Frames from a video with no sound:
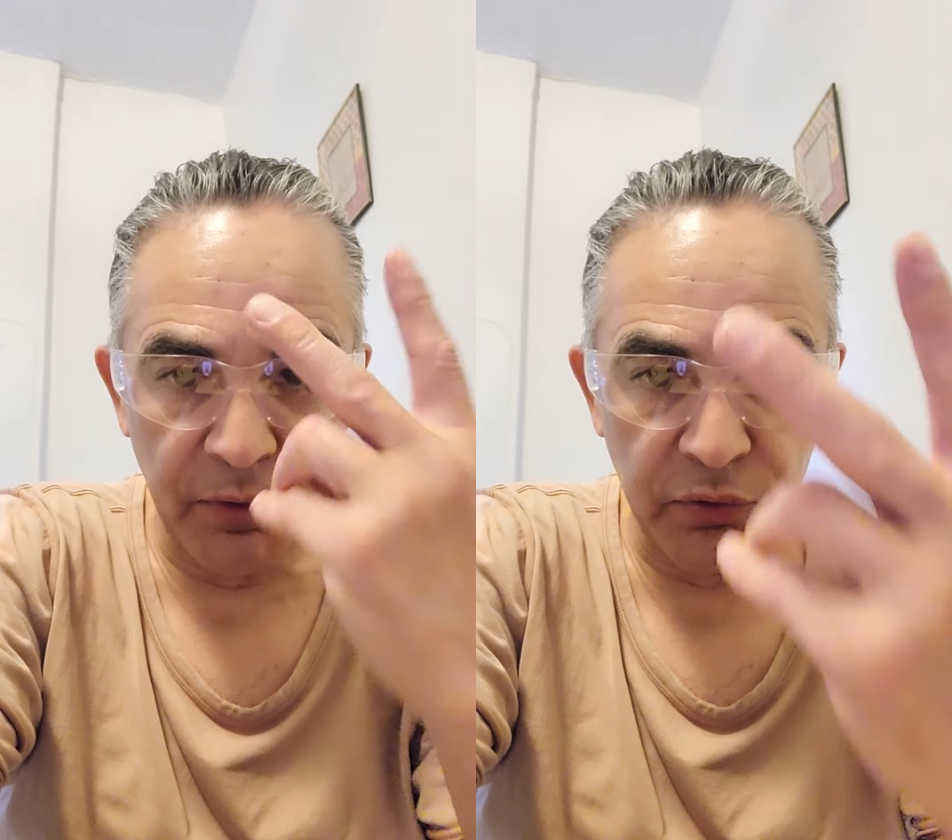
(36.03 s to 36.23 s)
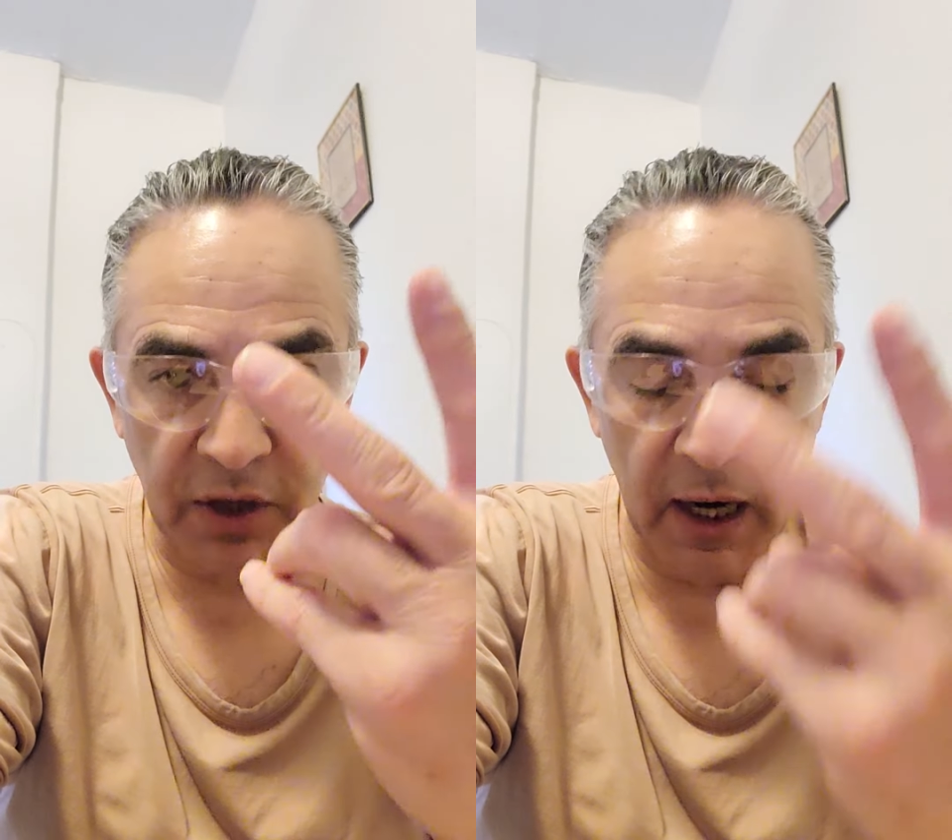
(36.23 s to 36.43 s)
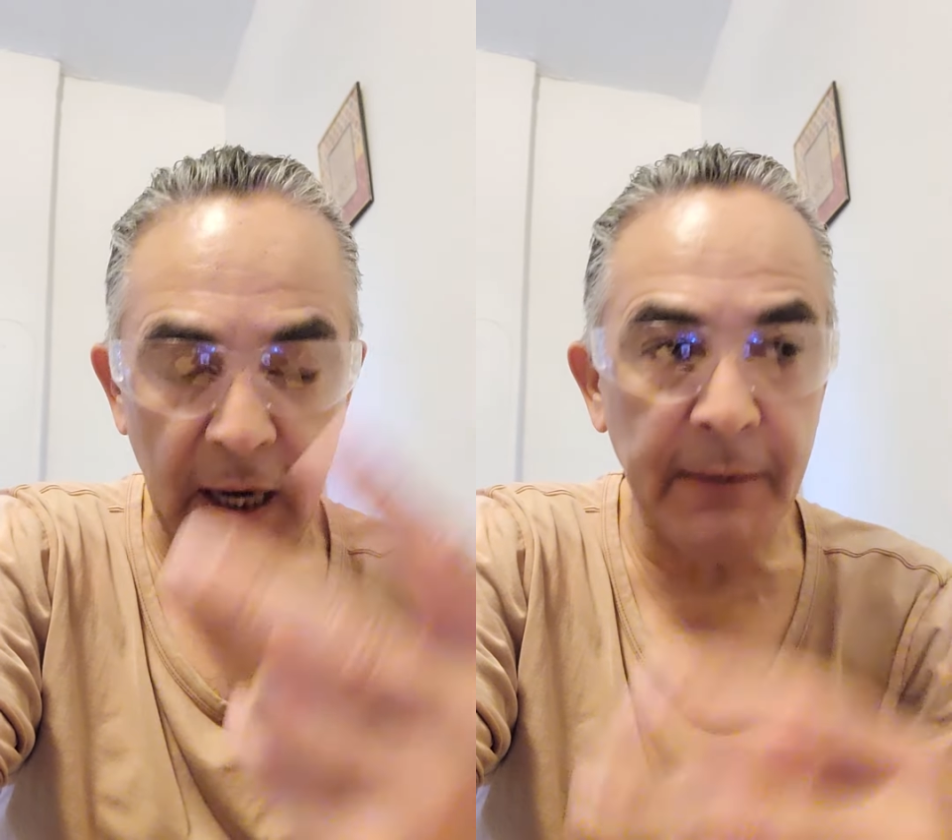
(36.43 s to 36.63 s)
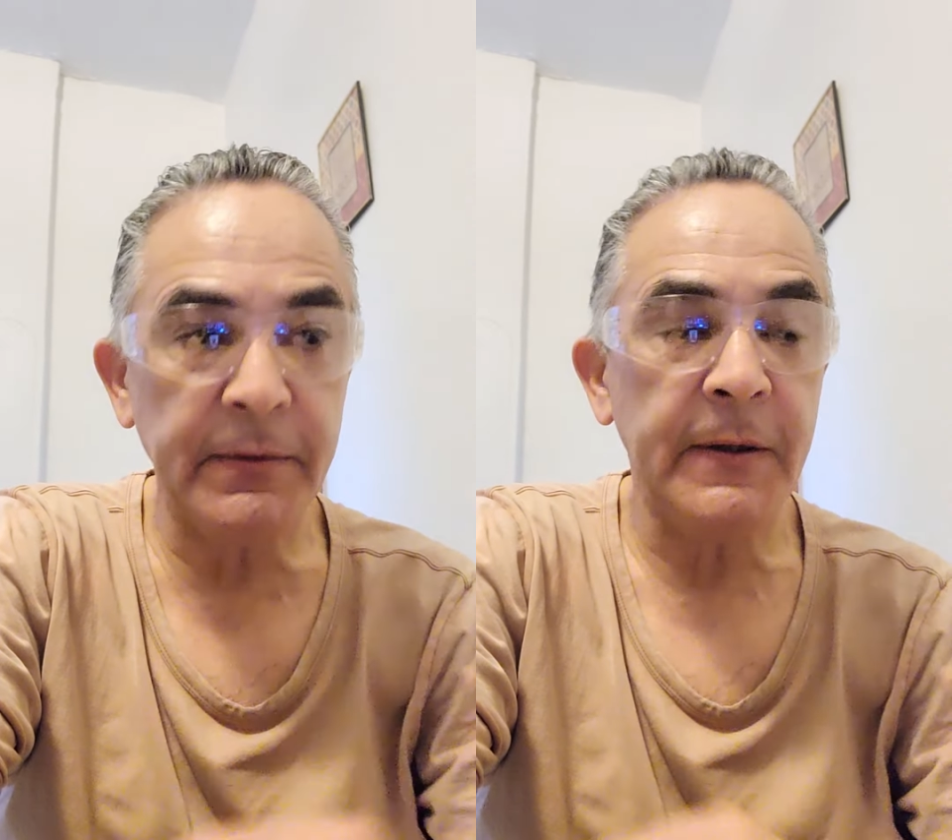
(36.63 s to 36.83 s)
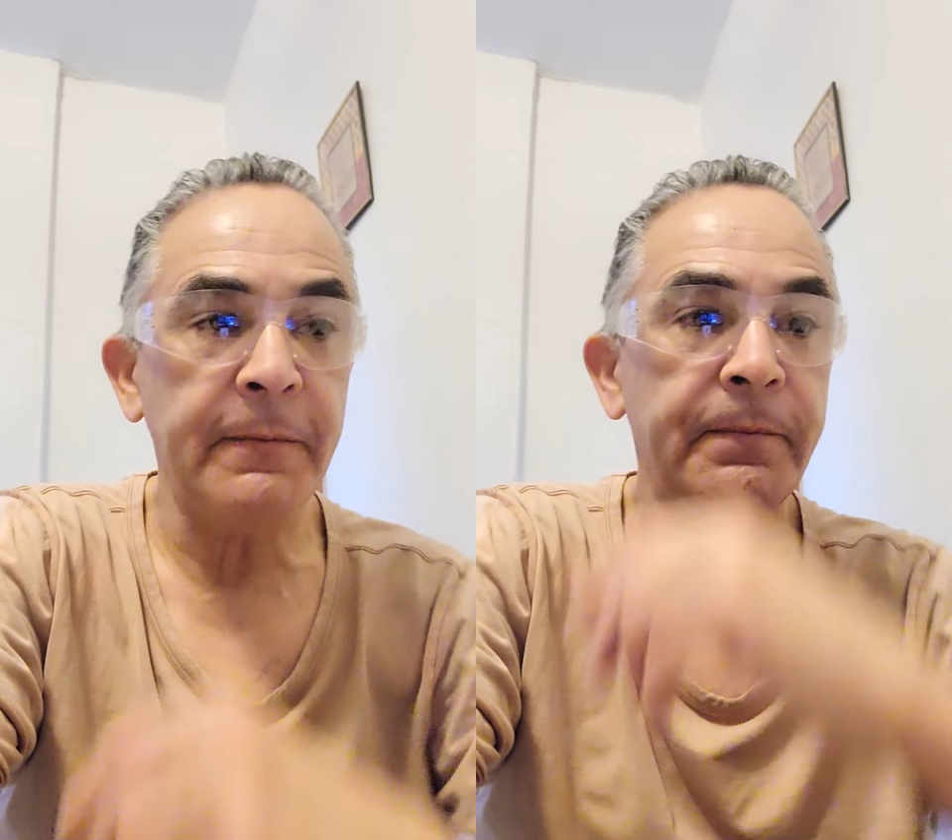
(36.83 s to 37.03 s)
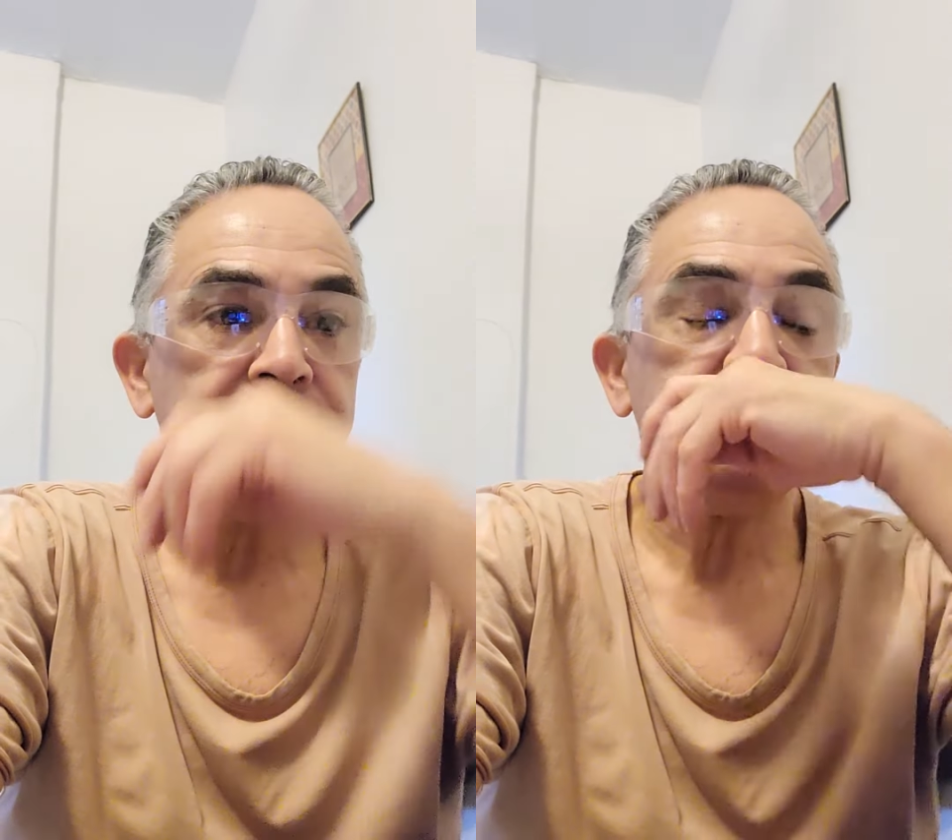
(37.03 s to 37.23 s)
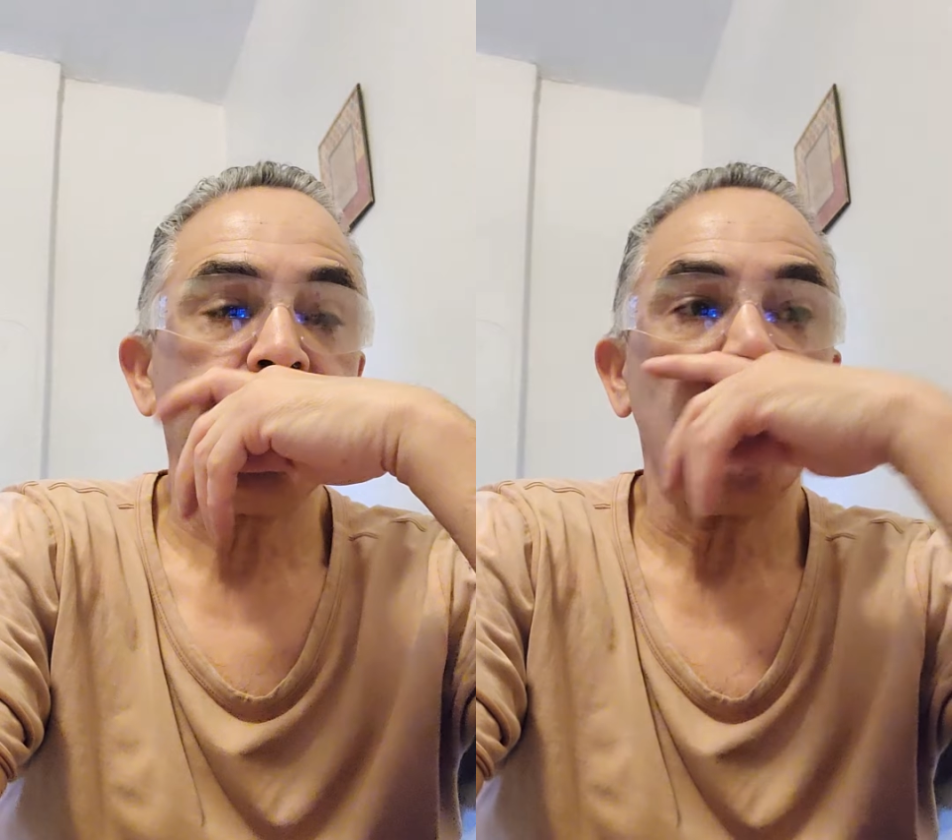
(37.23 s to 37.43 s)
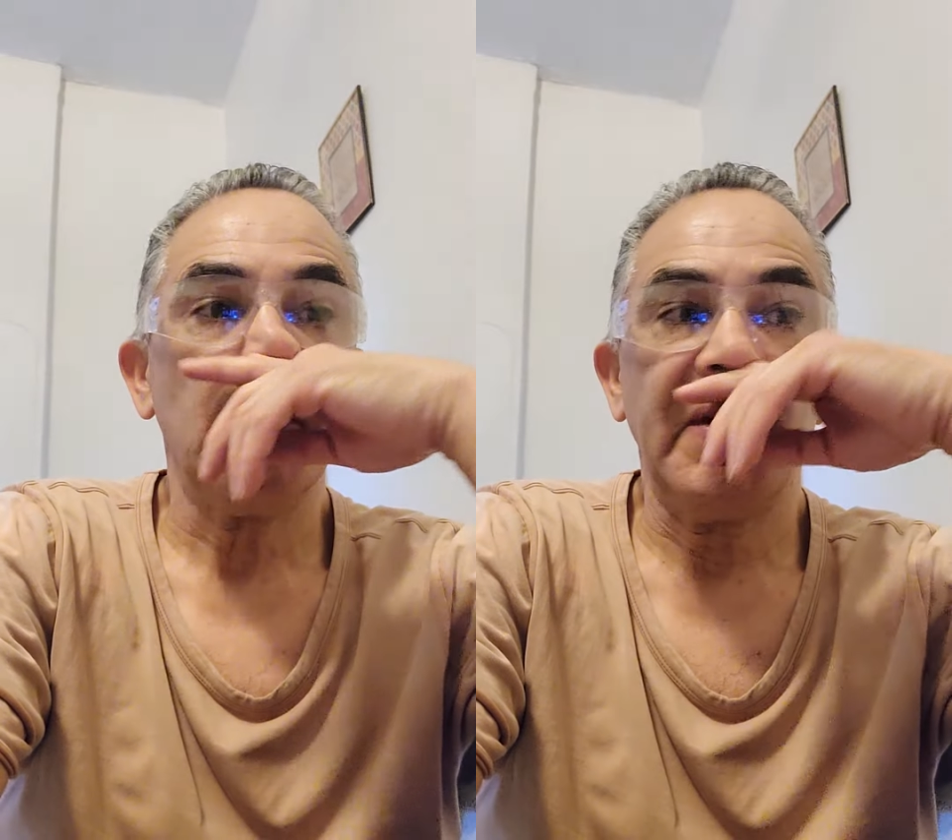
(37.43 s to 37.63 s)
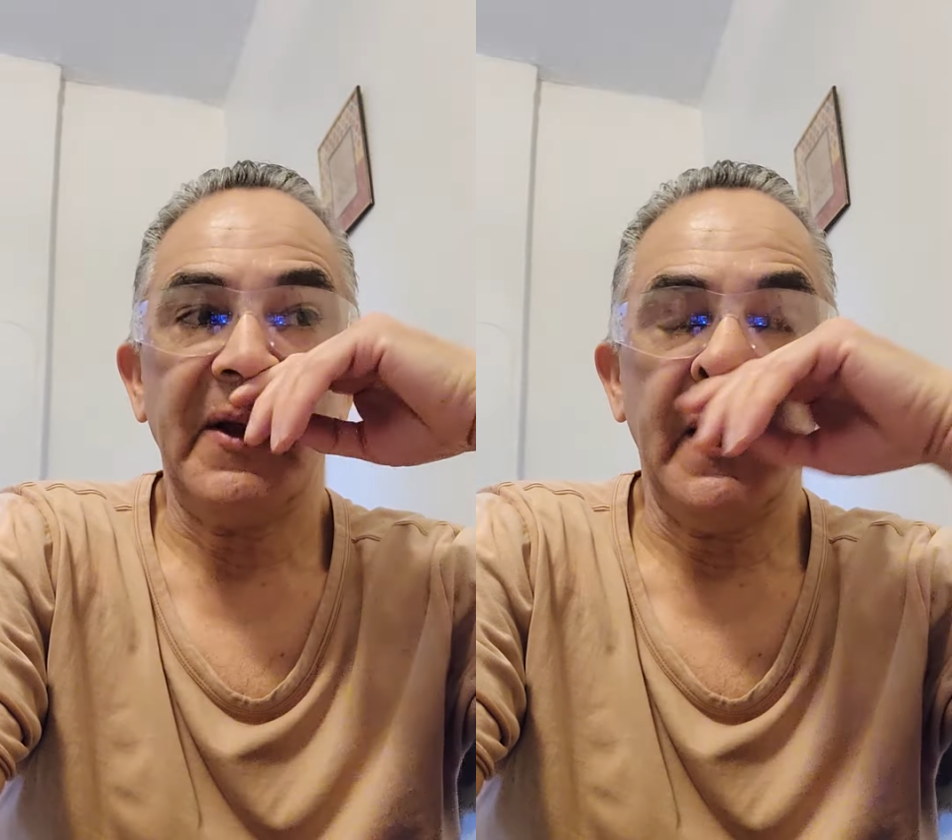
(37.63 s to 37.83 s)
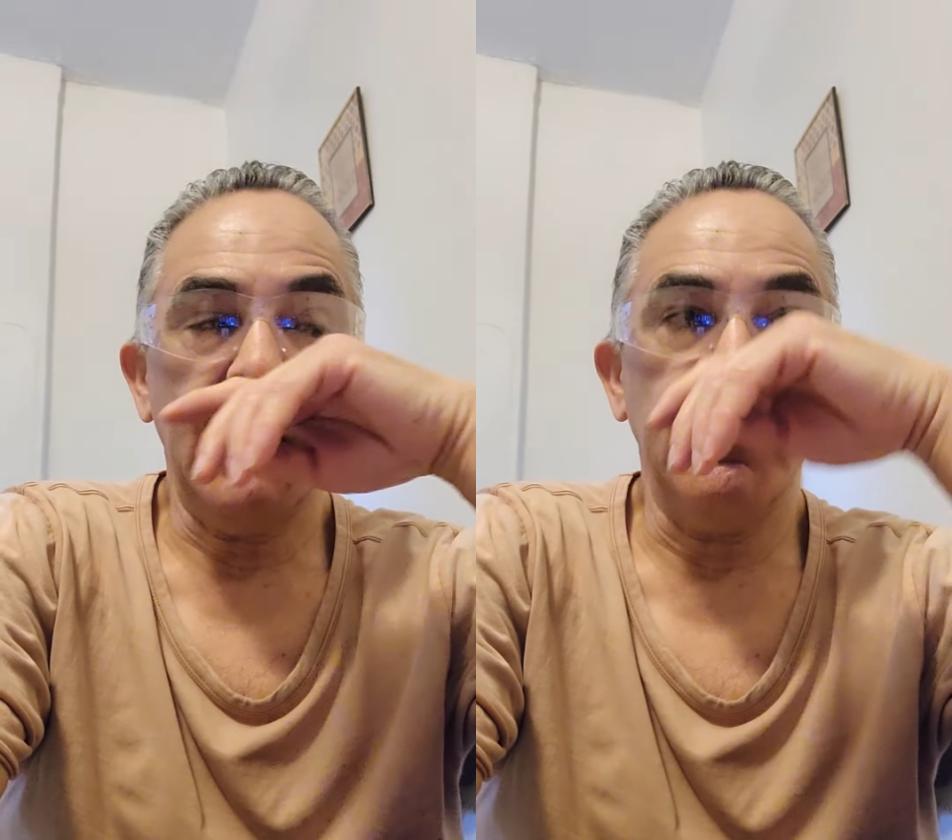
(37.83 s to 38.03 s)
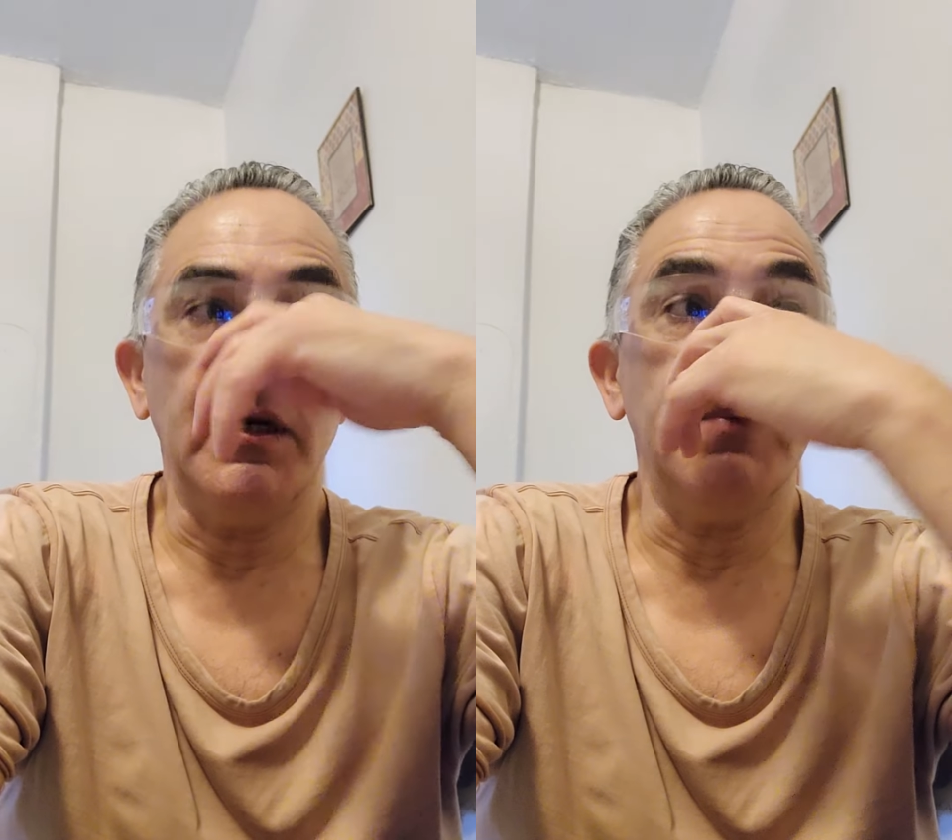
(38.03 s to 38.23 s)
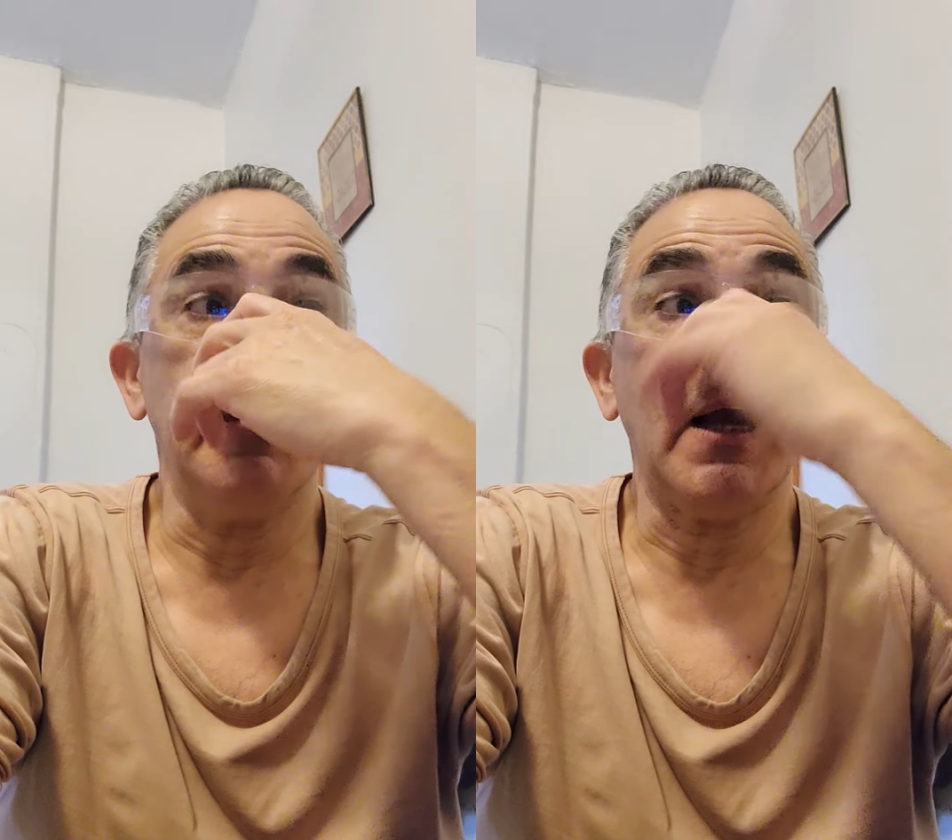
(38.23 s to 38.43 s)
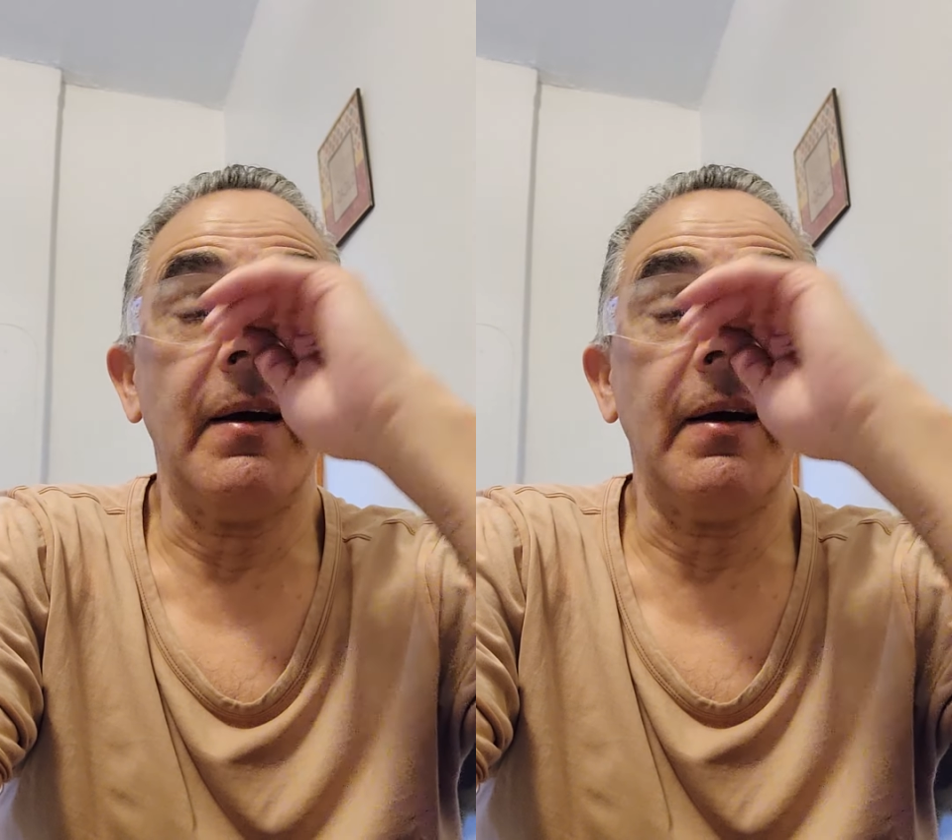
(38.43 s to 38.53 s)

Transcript: a few times. And believe me,